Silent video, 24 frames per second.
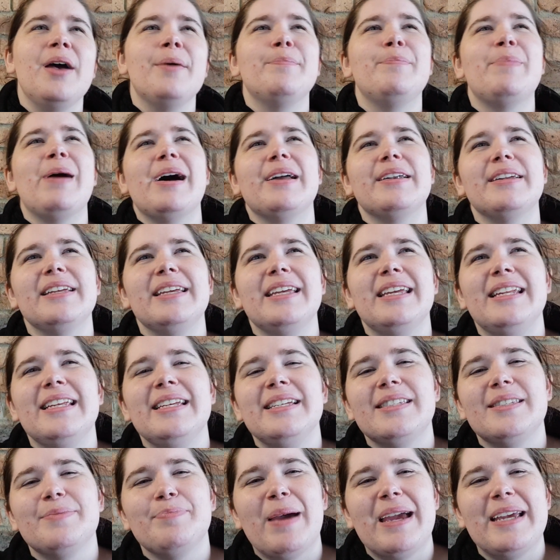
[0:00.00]
but it
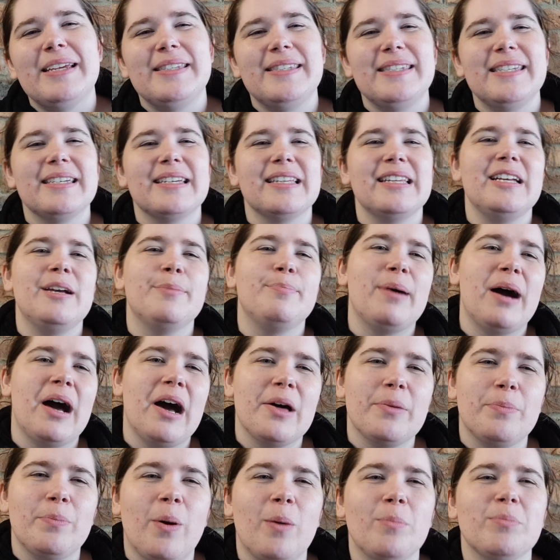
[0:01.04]
is basically a
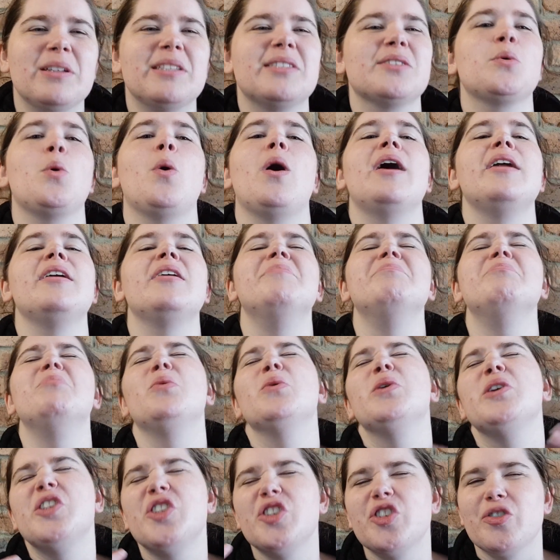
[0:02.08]
bath bomb that's quite a
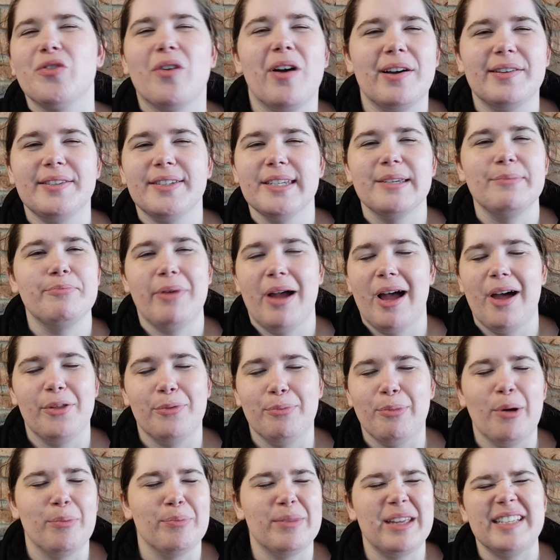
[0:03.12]
moisturizing bath bomb.